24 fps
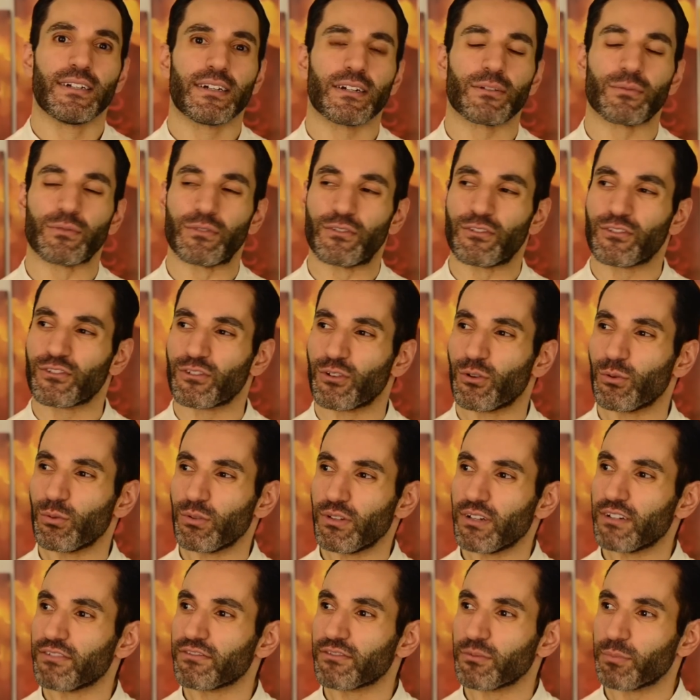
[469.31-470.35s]
I would so
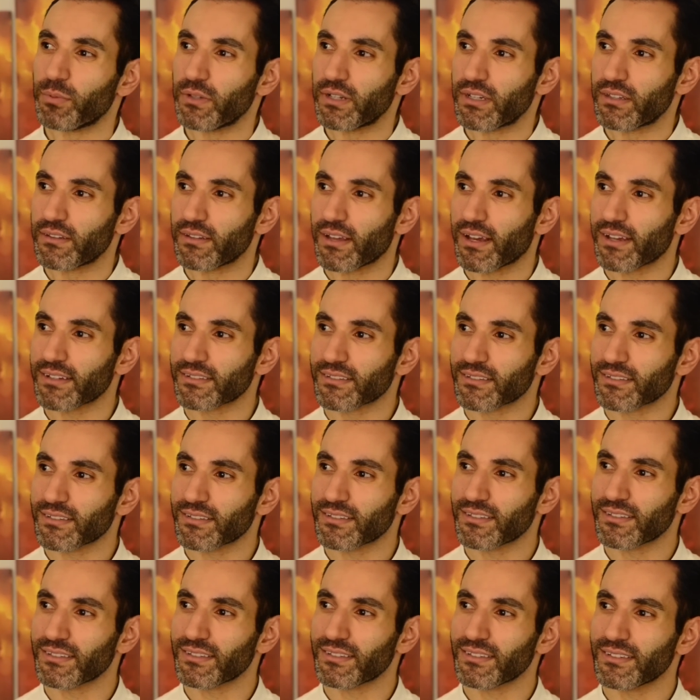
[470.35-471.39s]
love to play in that.
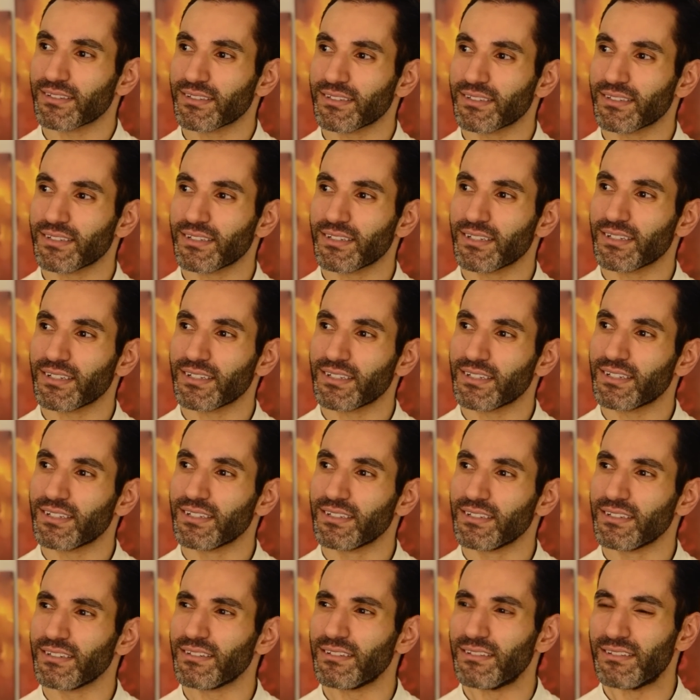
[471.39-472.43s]

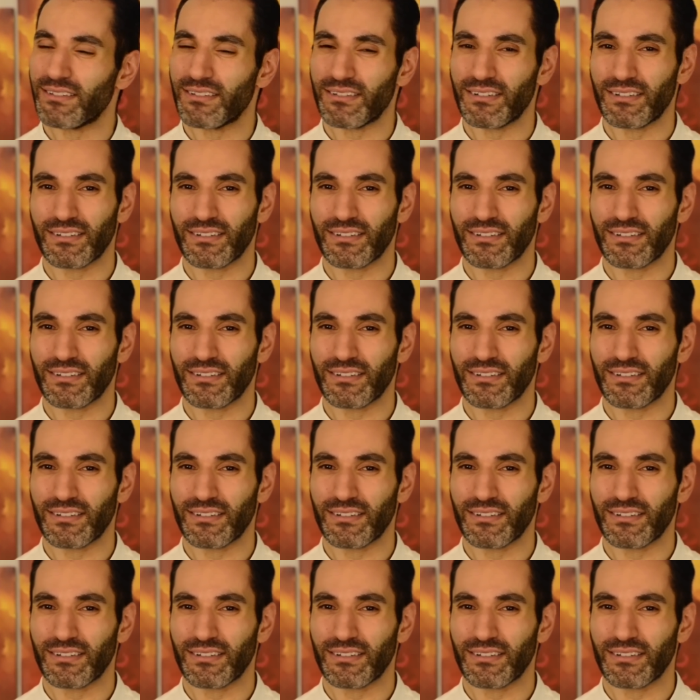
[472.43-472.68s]
Yeah.